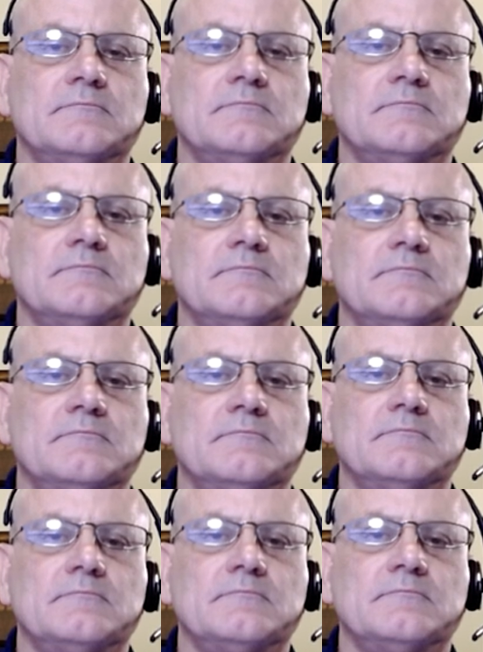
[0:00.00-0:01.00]

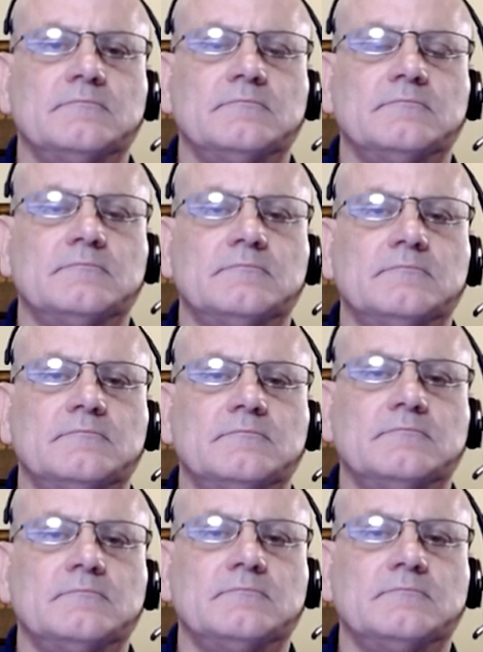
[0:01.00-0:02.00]

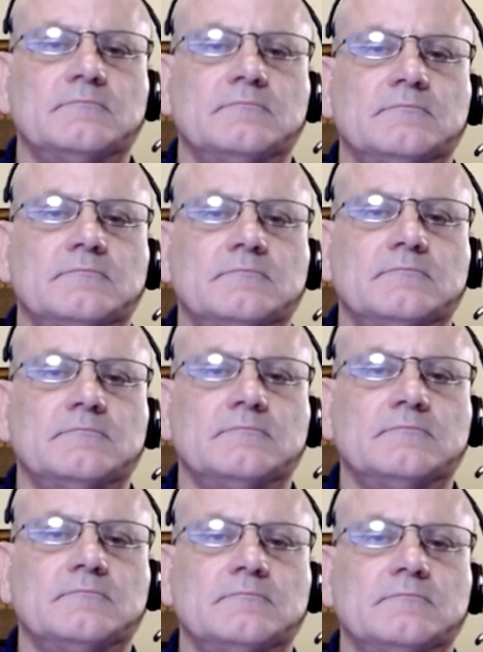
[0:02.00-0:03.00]

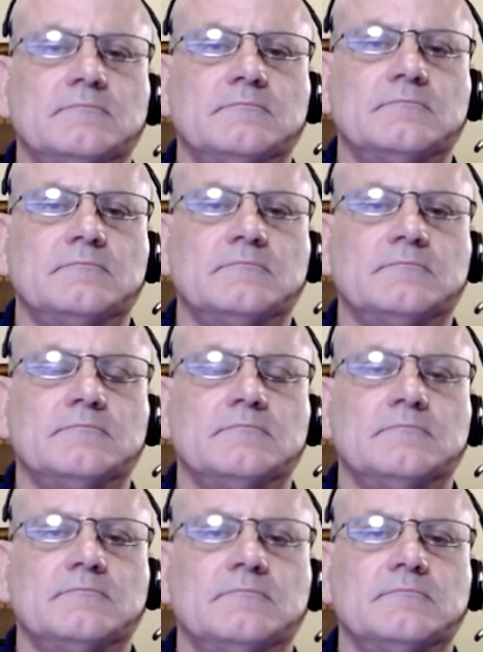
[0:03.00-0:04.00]

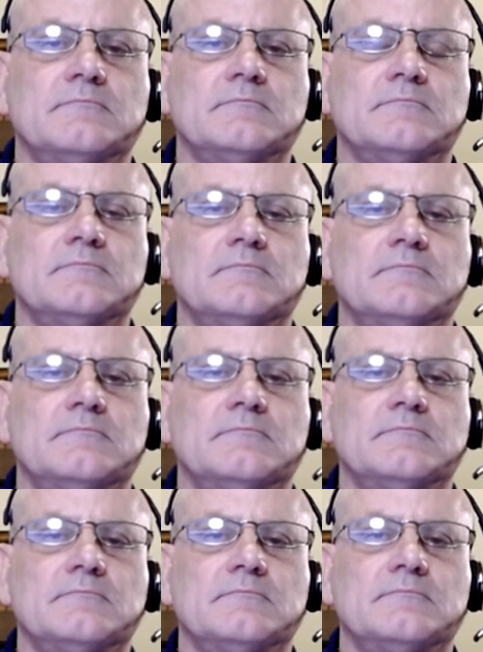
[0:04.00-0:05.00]

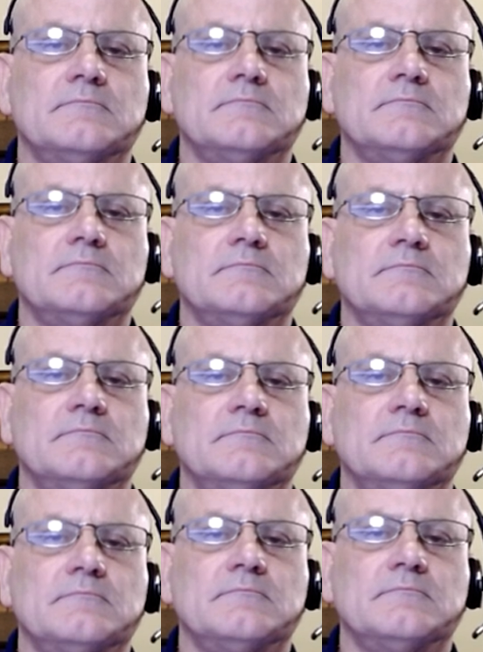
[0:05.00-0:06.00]

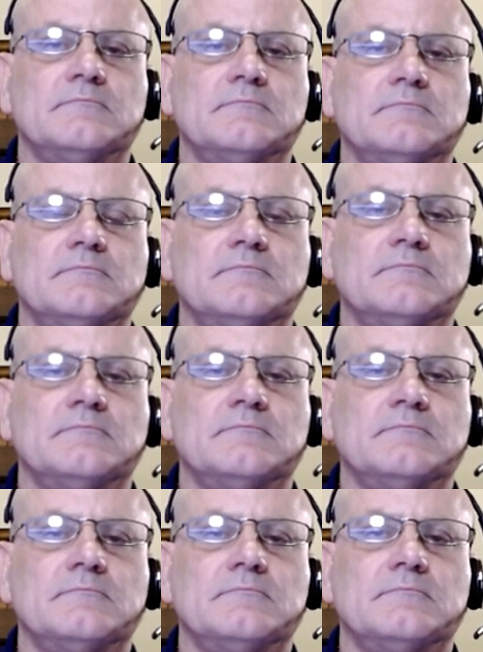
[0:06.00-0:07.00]

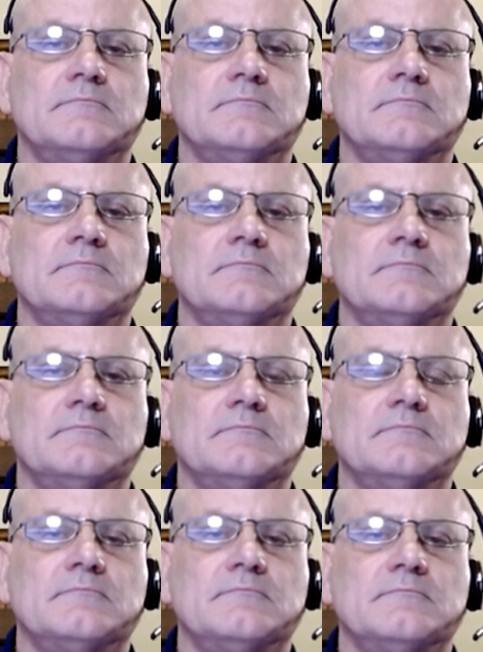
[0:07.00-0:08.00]
The person shown says nothing.